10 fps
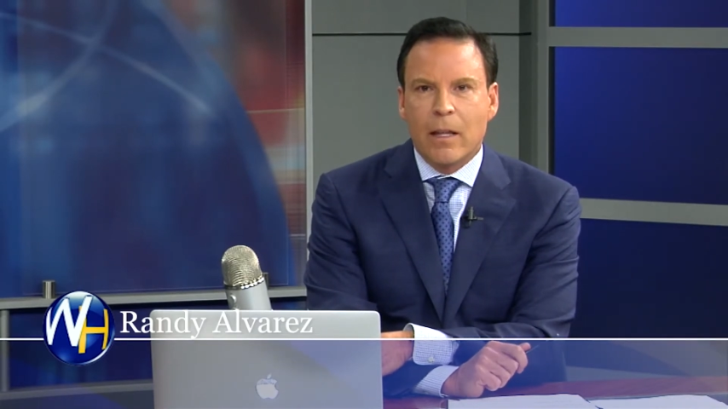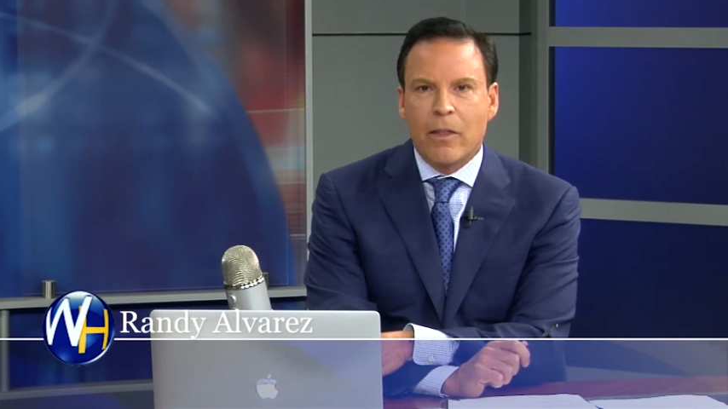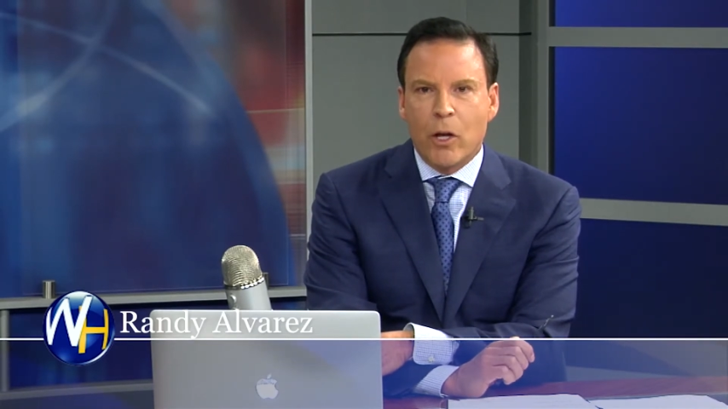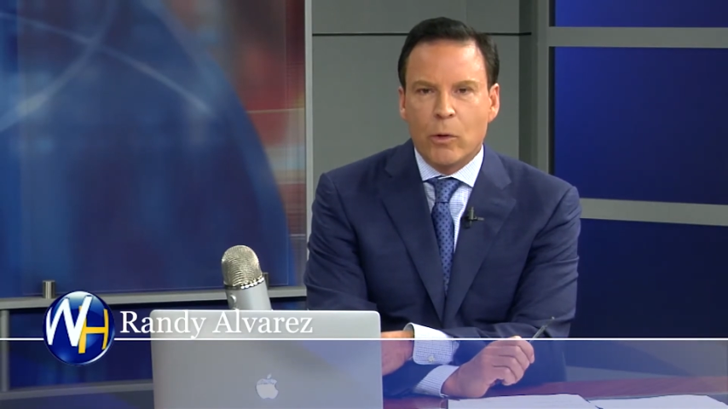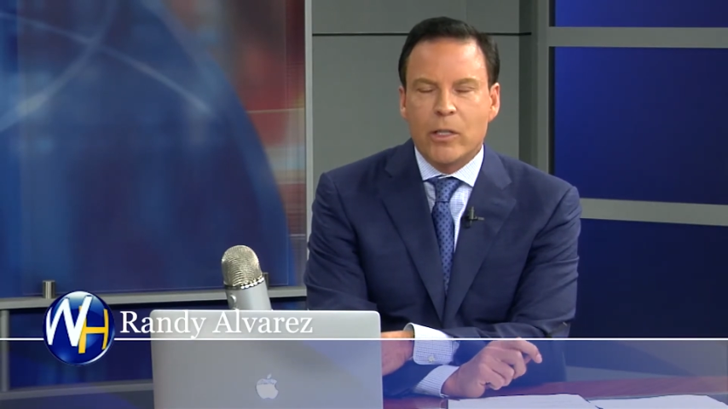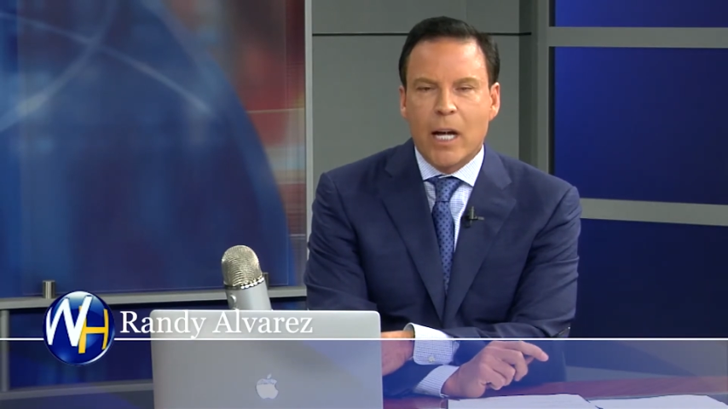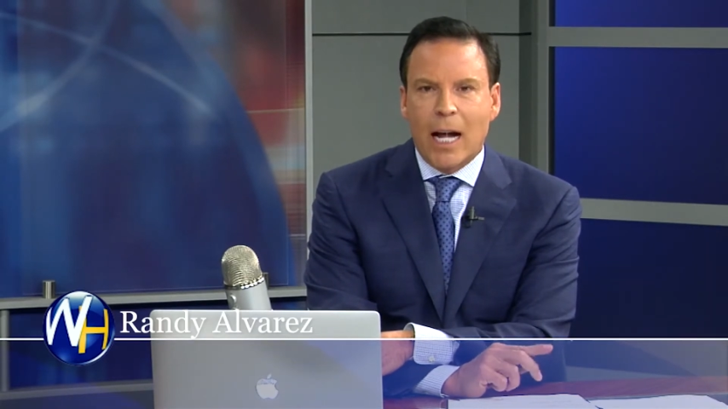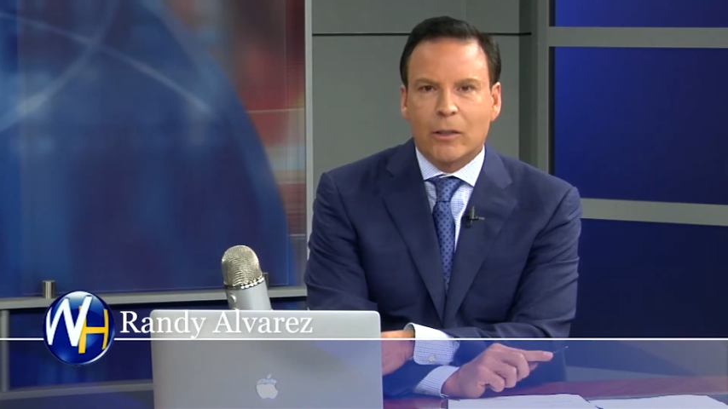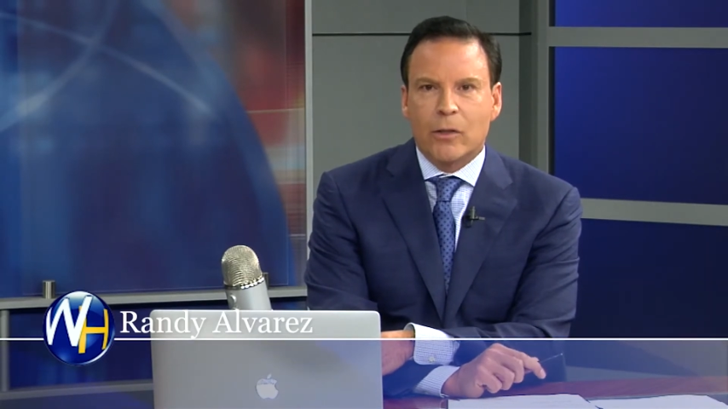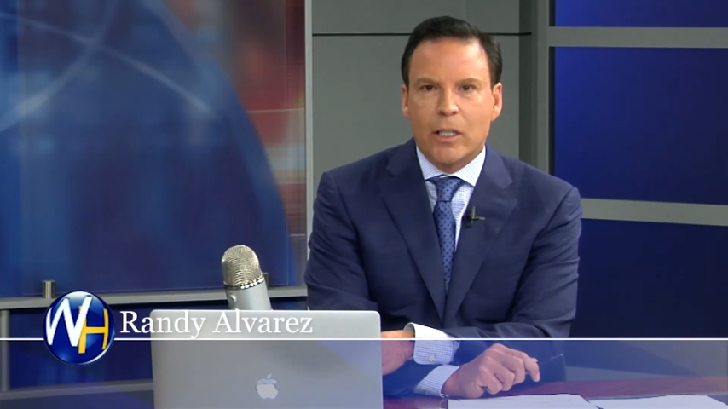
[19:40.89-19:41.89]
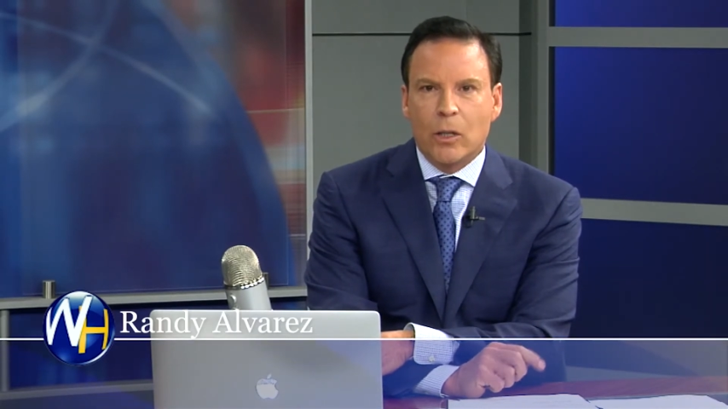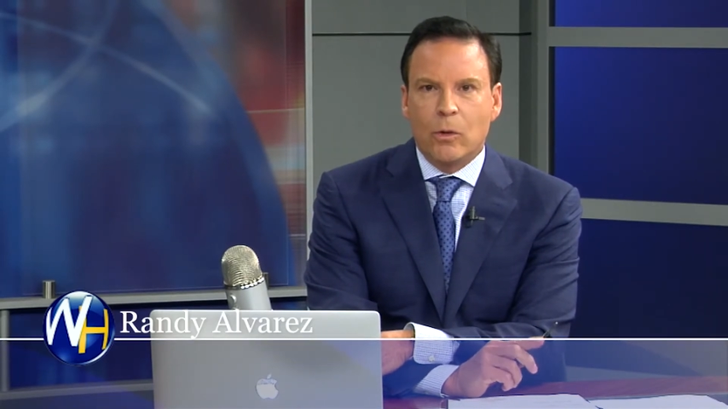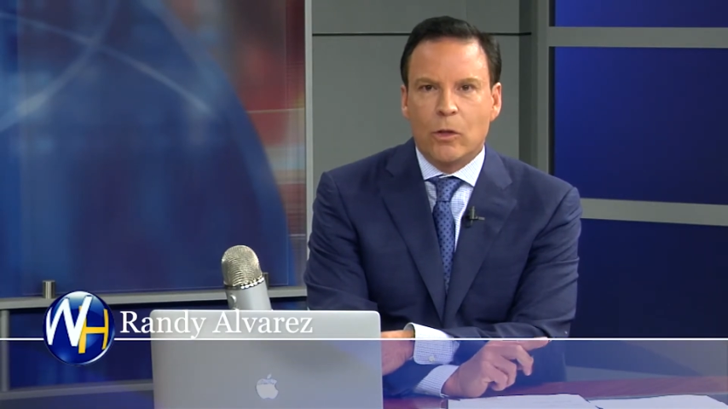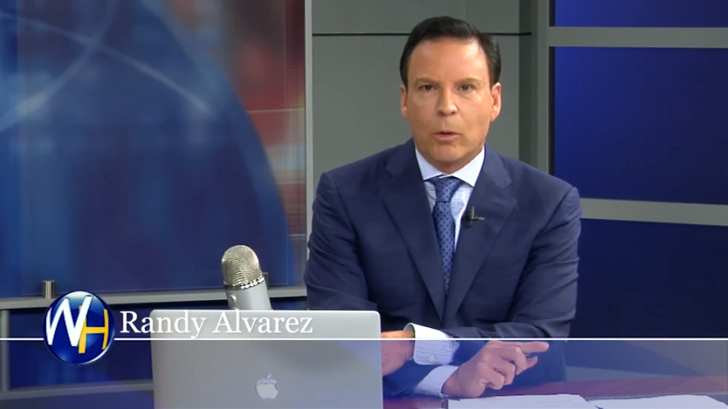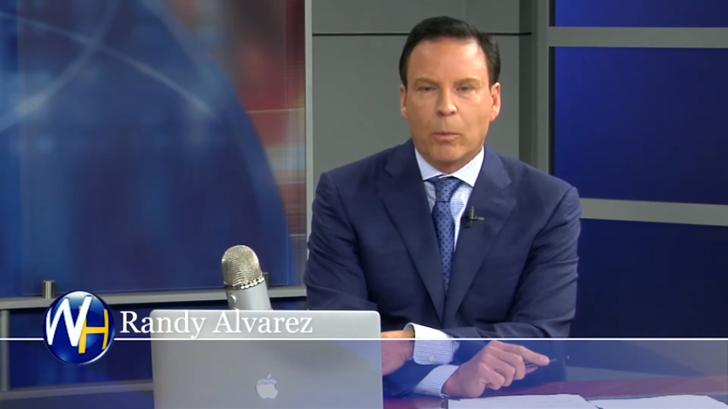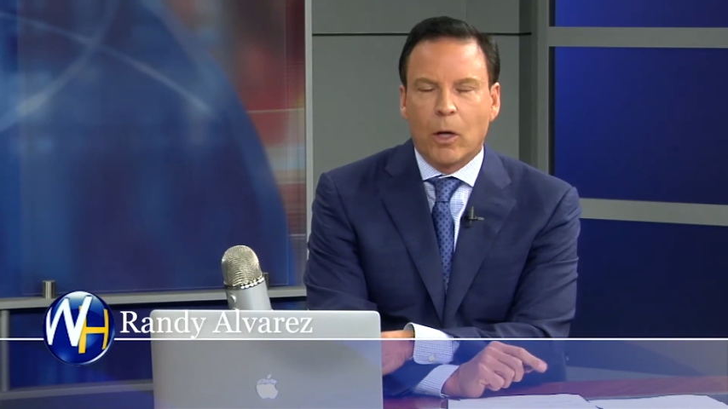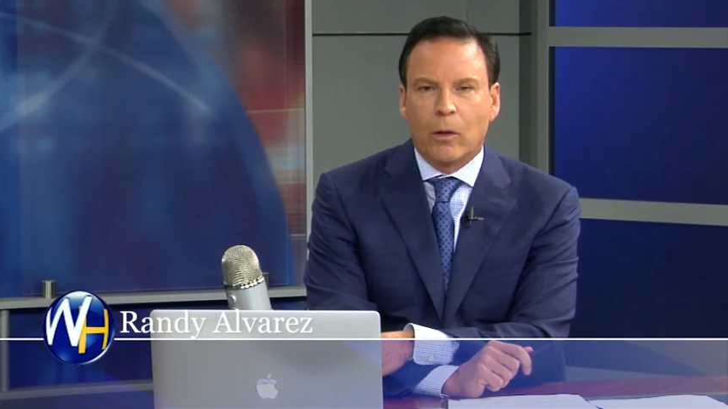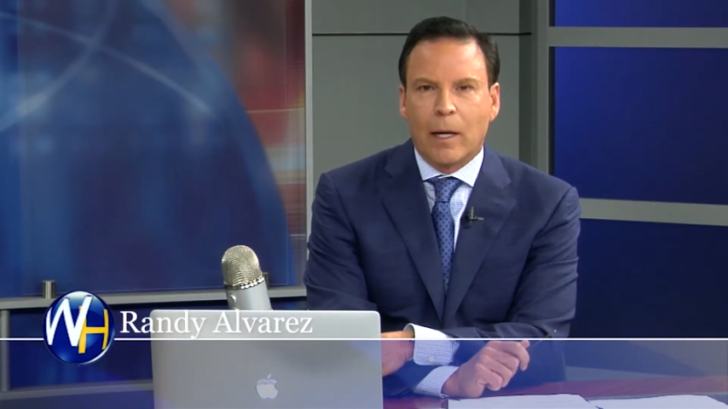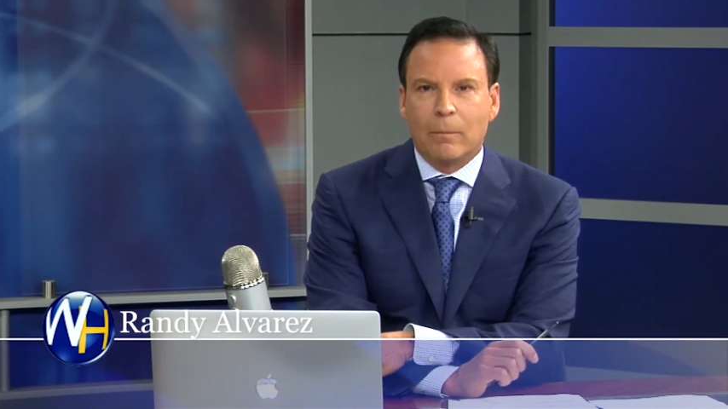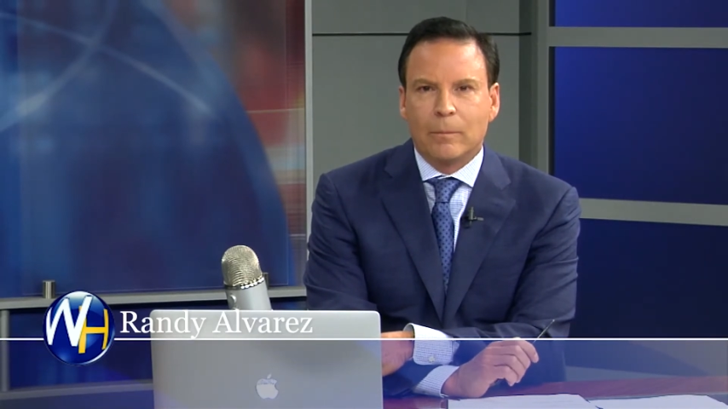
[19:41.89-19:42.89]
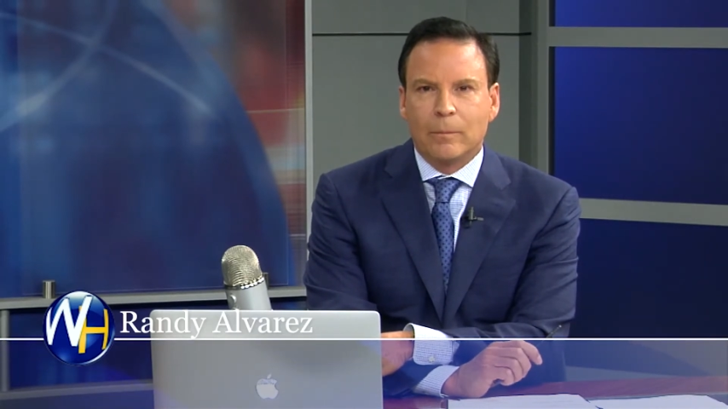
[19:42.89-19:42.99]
those doctors that use your program?